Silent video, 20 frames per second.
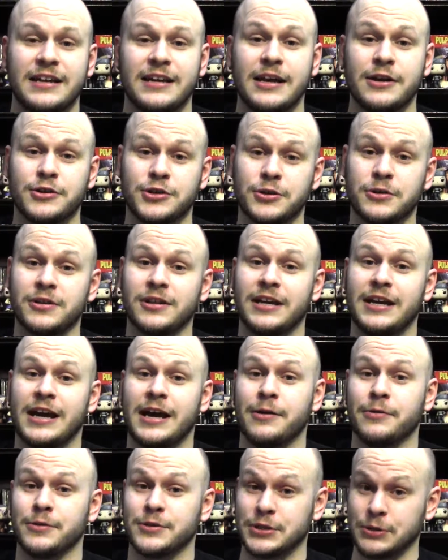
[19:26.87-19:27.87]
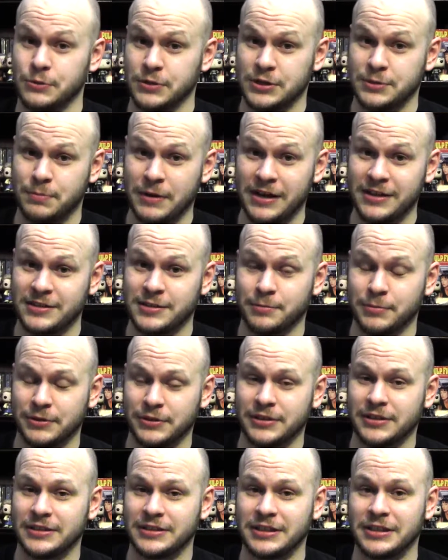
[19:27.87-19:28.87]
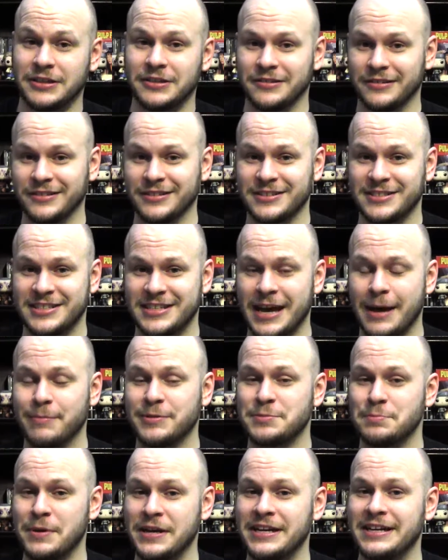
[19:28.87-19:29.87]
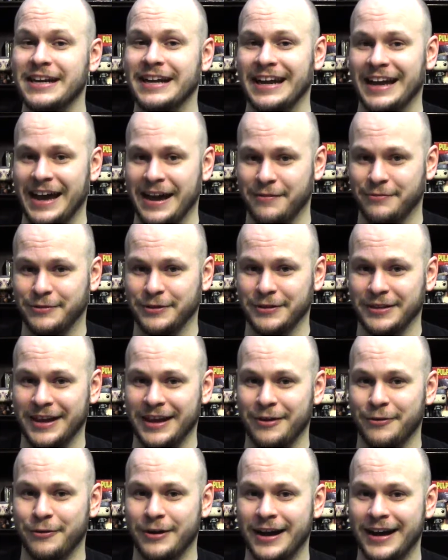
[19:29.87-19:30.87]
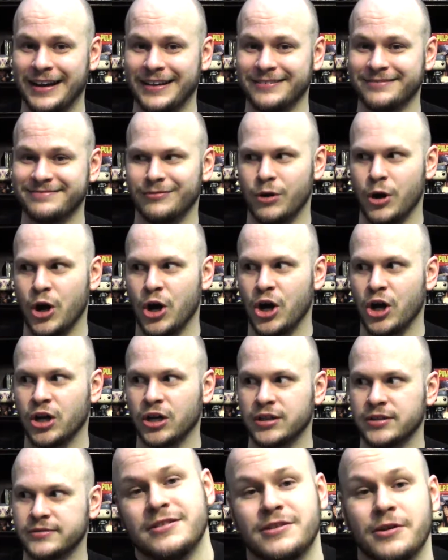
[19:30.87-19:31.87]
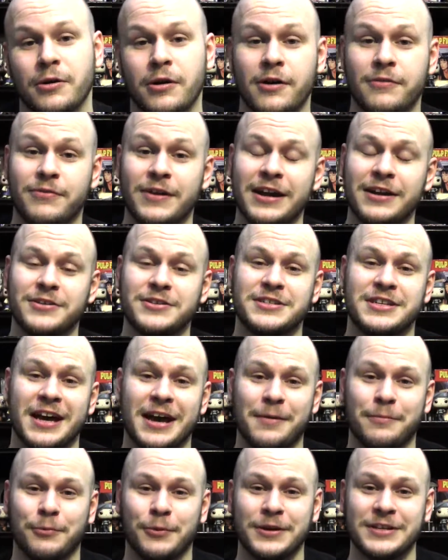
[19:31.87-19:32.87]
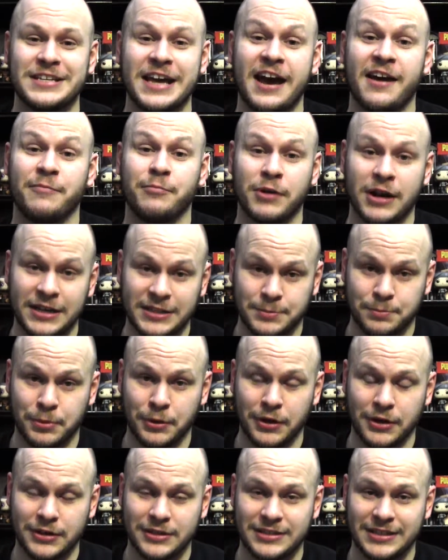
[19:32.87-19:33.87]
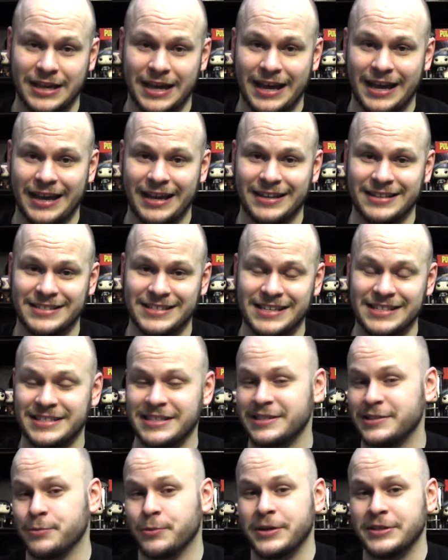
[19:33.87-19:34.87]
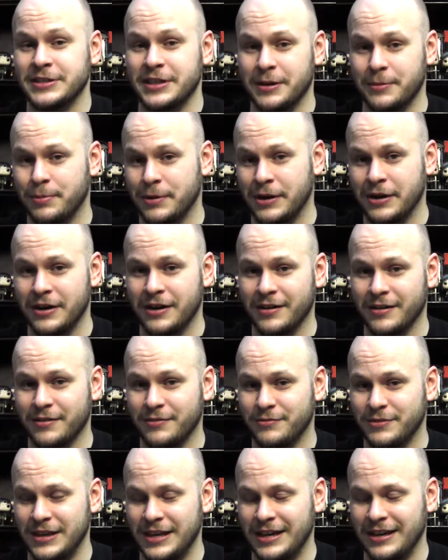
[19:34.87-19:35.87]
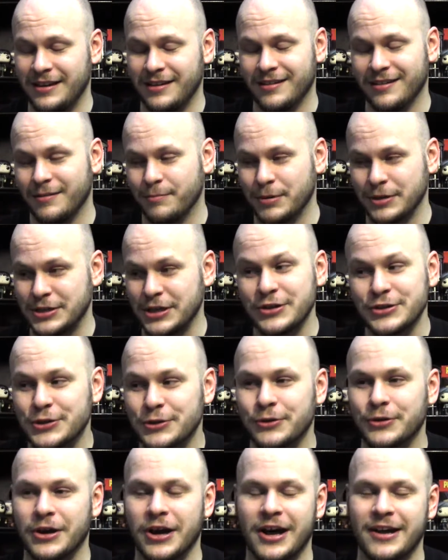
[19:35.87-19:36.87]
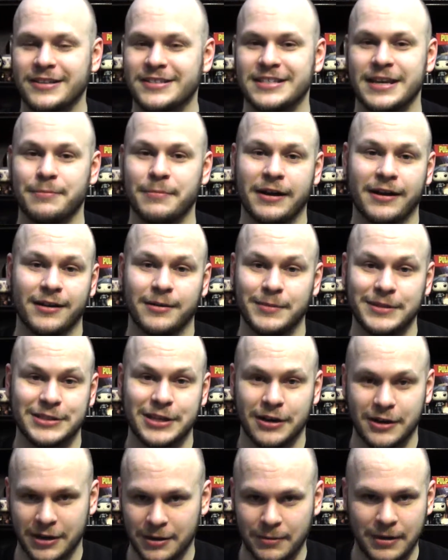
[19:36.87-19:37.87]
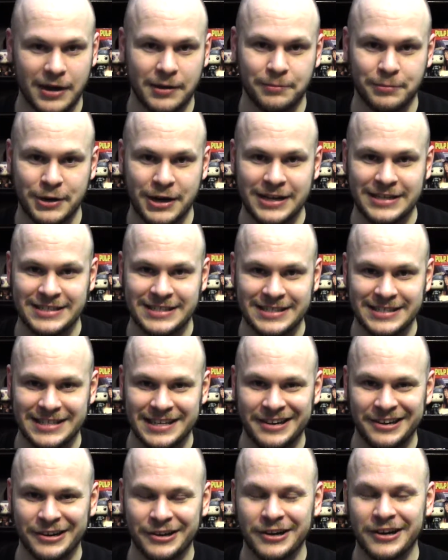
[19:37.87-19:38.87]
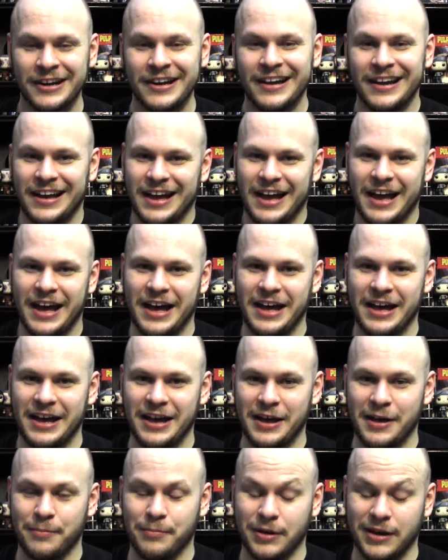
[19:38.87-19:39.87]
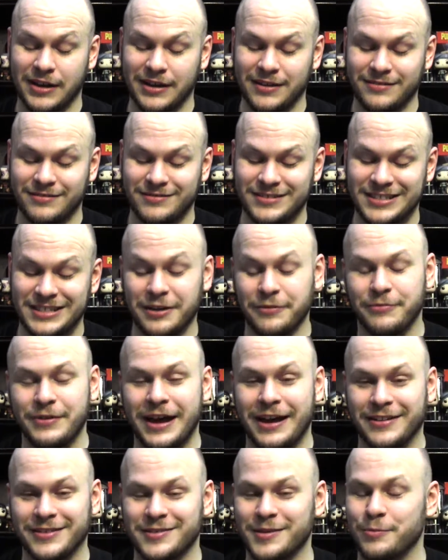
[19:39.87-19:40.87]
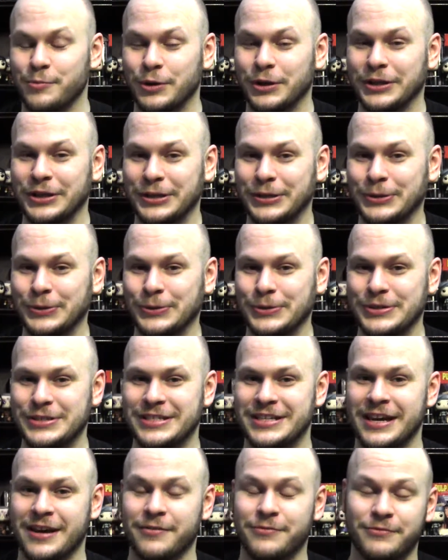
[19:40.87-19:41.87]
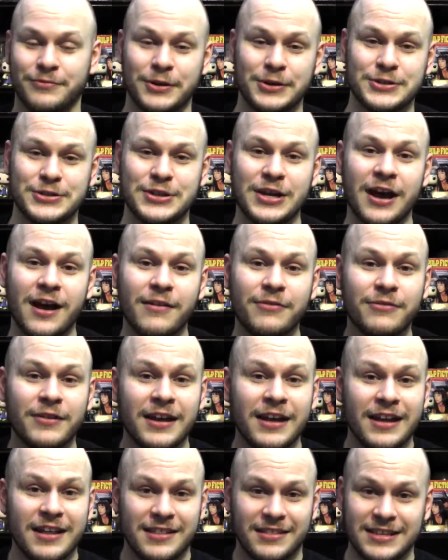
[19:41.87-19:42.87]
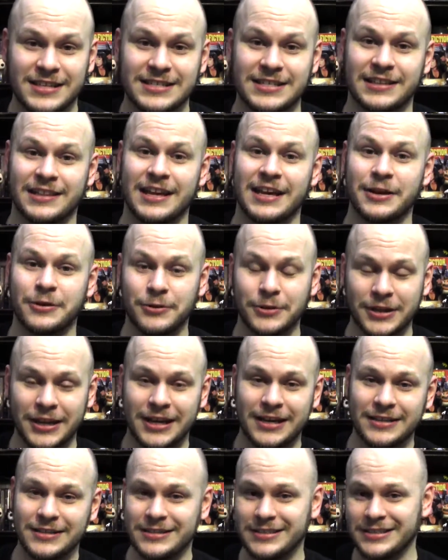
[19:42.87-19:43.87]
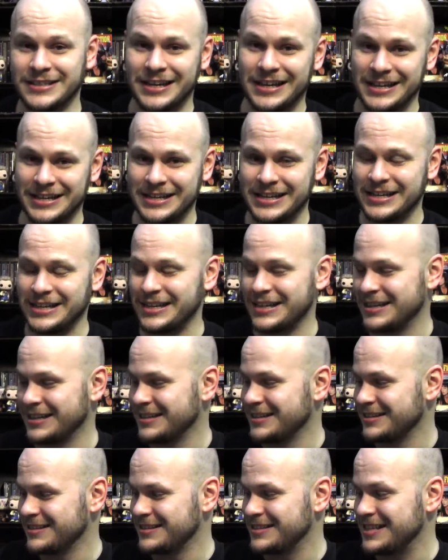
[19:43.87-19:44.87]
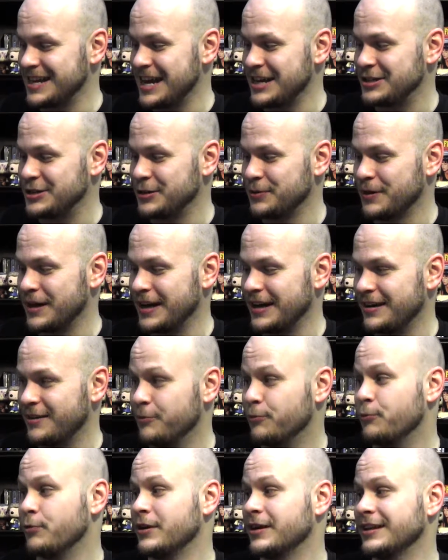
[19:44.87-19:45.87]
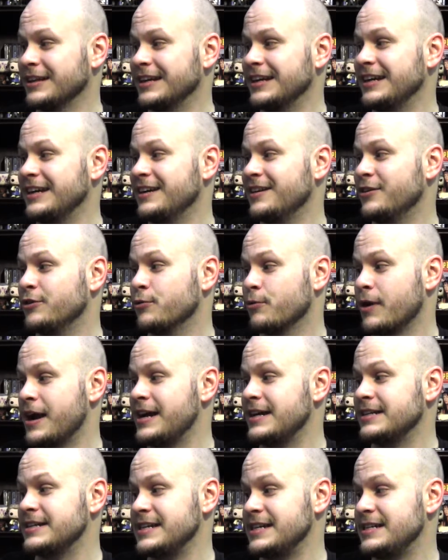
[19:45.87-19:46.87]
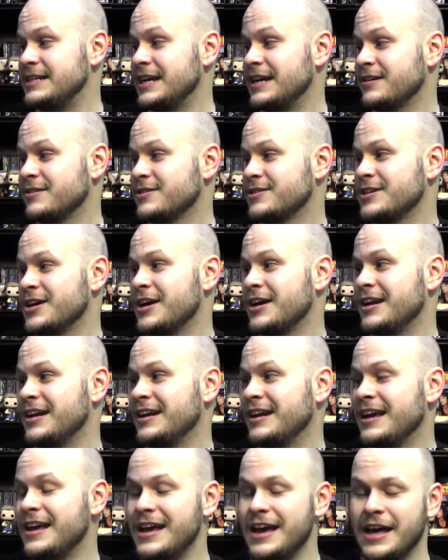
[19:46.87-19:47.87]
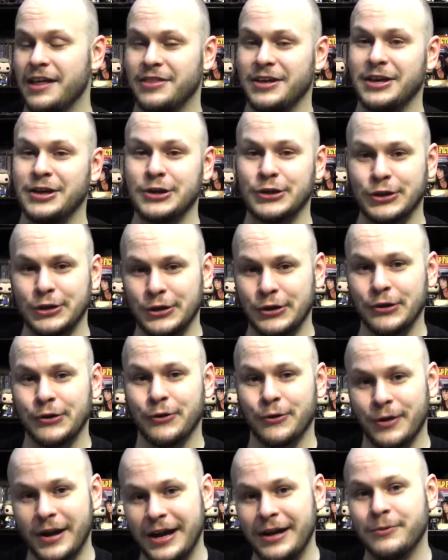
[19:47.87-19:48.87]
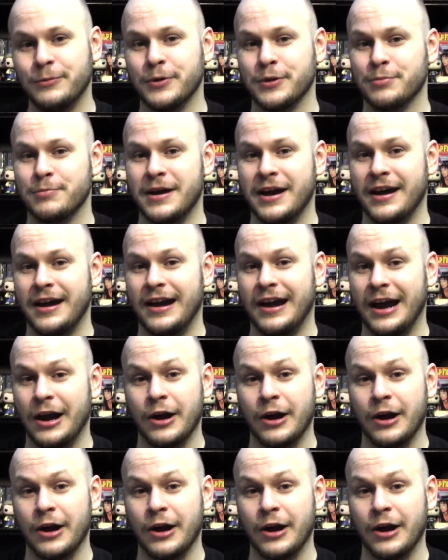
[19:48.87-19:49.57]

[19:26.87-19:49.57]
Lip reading: Now surely I was a responsible adult and stopped spending after that, right? Wrong. So our final stop was Half Price Books, and since this wasn't a part of the potential costs, I'm not going to be talking about prices here, but still found some really cool stuff. First off, this Legolas statuette, really great details on it. I think he'll look great with my